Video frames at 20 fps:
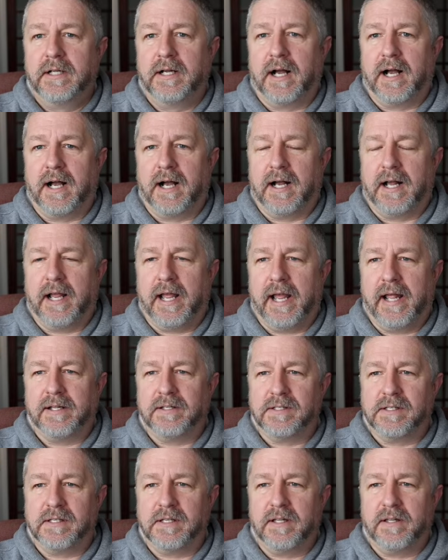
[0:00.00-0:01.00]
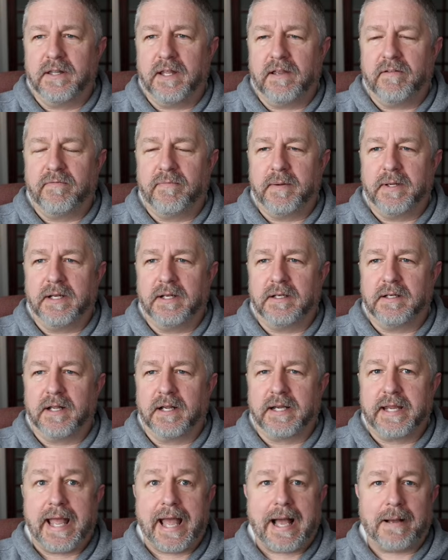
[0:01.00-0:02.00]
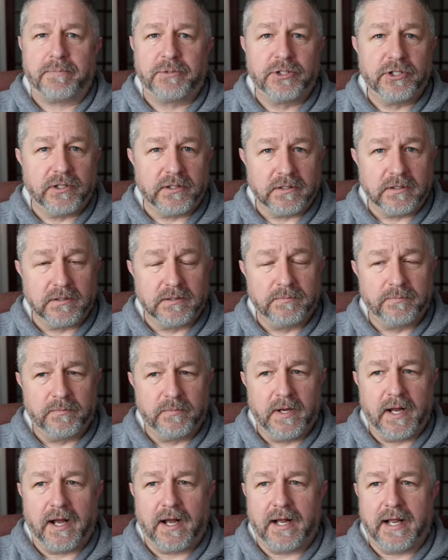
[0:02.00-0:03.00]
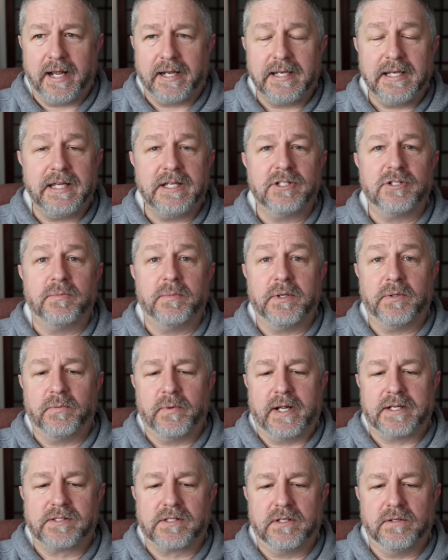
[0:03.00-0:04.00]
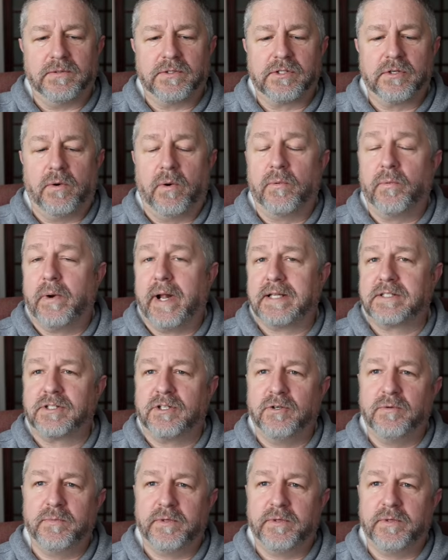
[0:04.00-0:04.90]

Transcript: uh, and they've been captured uh, and need to be rescued. So a rescue